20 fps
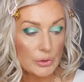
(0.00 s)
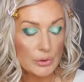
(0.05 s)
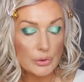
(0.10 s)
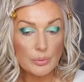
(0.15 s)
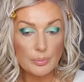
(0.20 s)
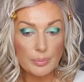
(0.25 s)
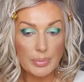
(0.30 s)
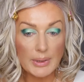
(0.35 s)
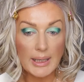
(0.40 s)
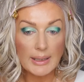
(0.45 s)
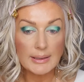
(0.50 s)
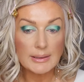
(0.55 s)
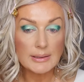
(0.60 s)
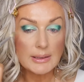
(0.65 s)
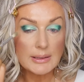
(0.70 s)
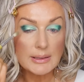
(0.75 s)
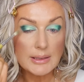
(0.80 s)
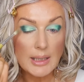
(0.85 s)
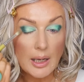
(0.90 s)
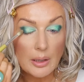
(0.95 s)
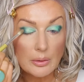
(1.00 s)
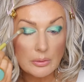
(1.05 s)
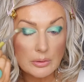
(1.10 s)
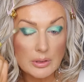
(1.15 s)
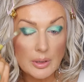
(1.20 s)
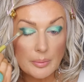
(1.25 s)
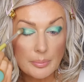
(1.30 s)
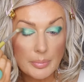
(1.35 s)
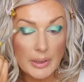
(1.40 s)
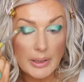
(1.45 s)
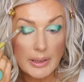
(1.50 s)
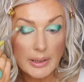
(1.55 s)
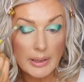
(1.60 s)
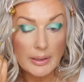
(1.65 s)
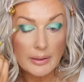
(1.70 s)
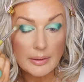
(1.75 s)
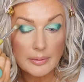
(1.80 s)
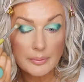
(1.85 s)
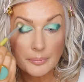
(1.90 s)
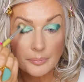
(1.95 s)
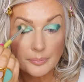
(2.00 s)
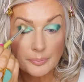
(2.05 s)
to blend it out a bit.